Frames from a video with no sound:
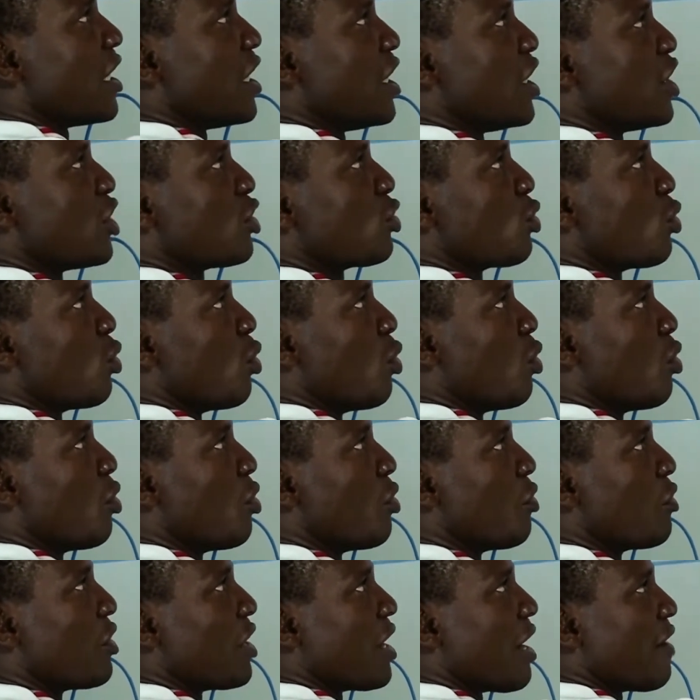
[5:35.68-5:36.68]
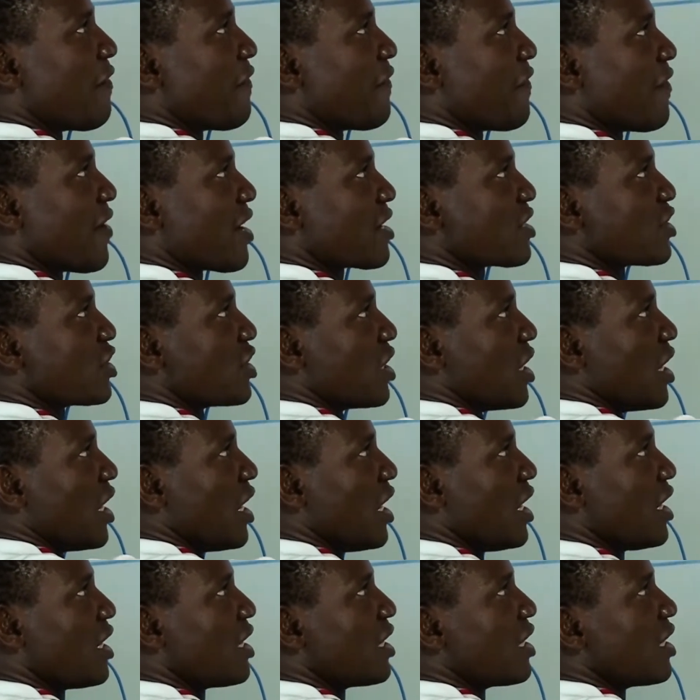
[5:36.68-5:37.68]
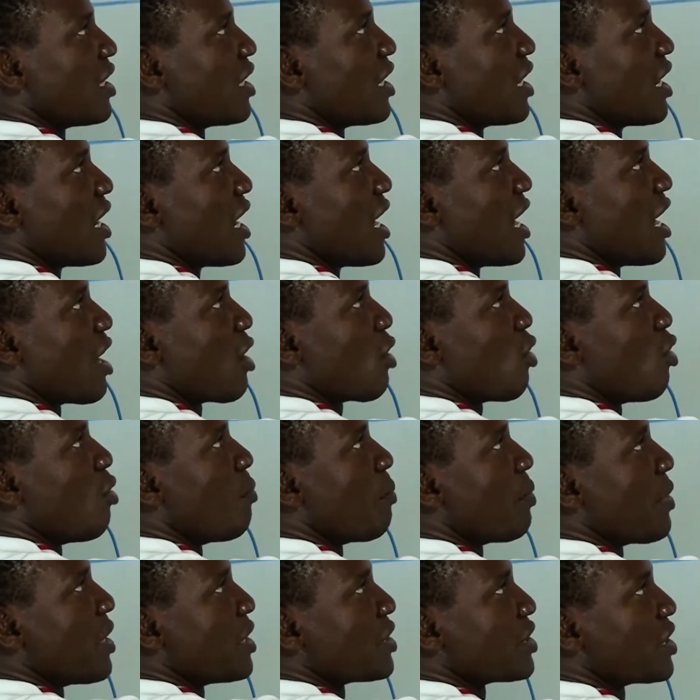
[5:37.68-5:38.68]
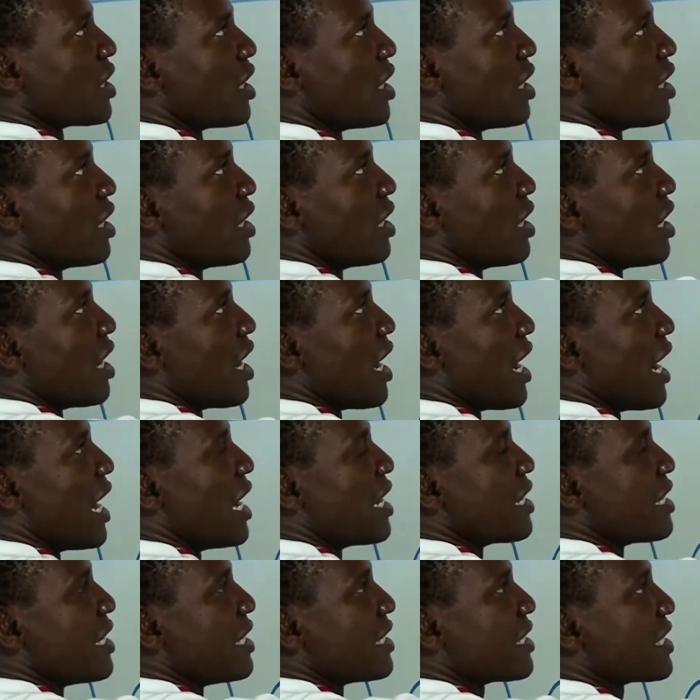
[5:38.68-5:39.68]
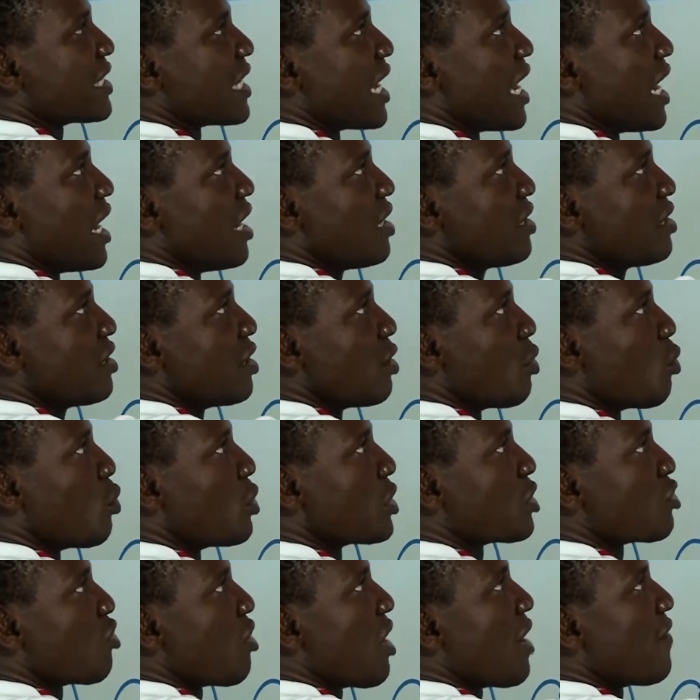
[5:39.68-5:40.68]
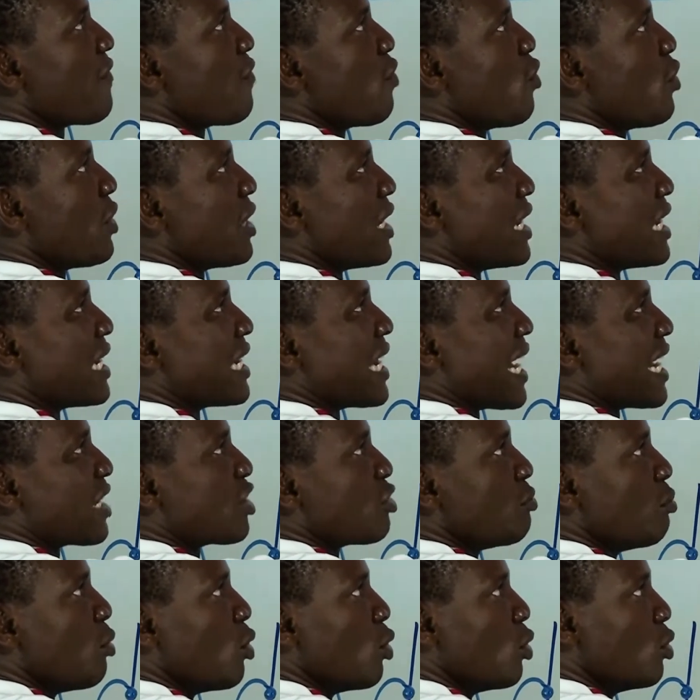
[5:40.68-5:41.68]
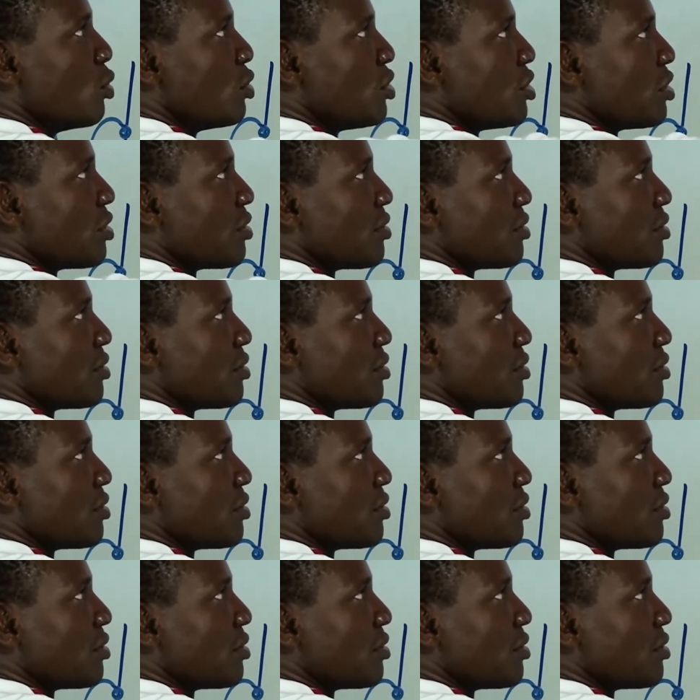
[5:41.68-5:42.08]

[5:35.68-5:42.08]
into rarefaction and compression, and the sound will travel in that mode.